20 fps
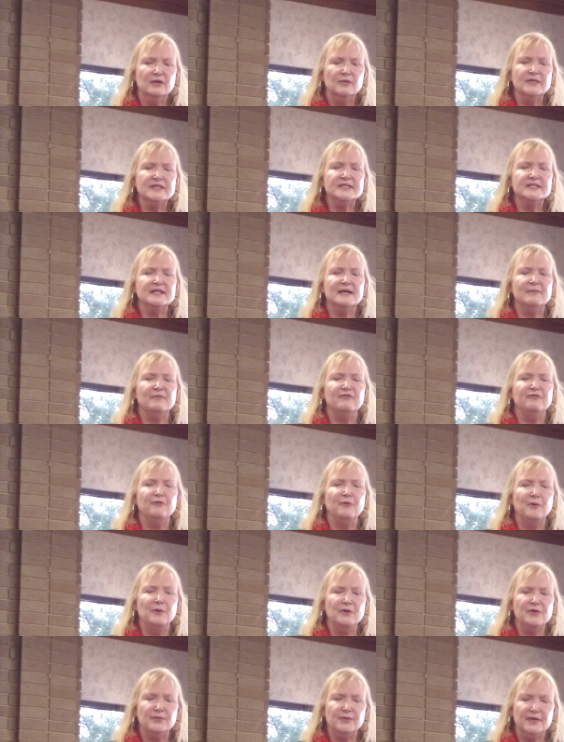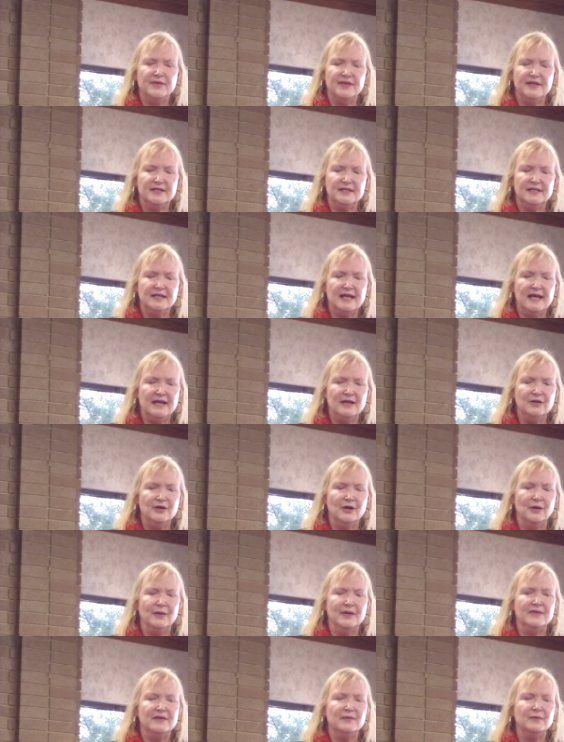We step forth with it today,
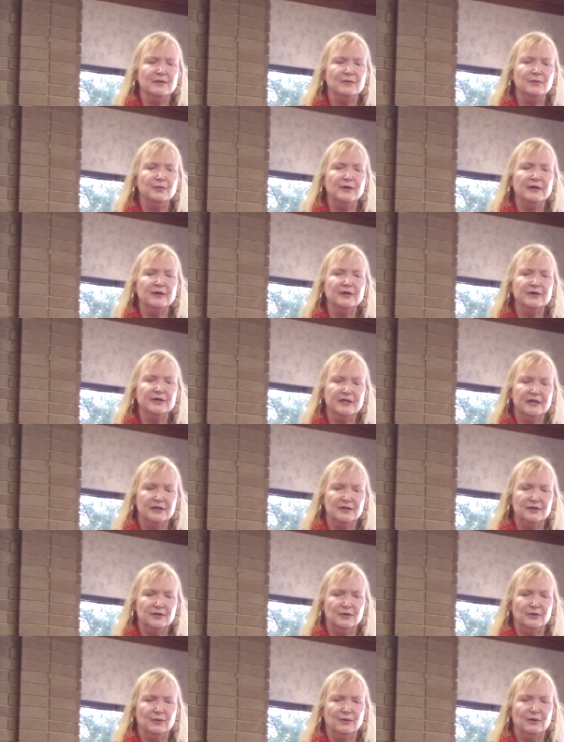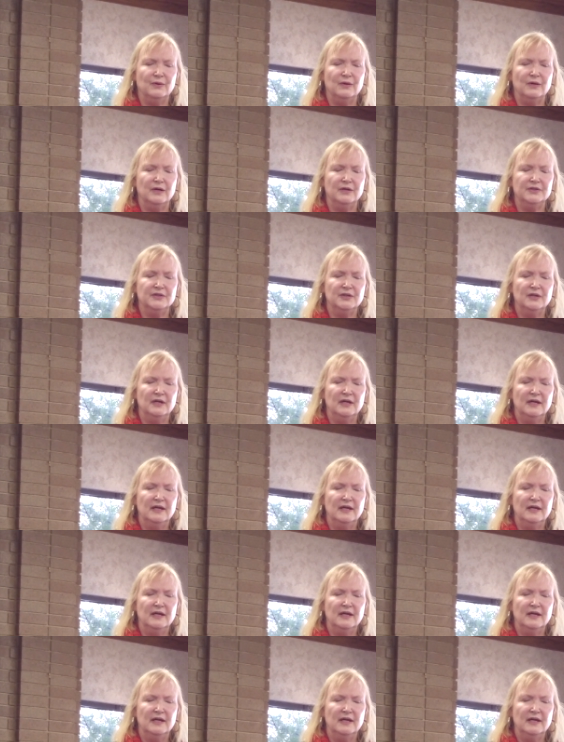knowing that we bring good into the world.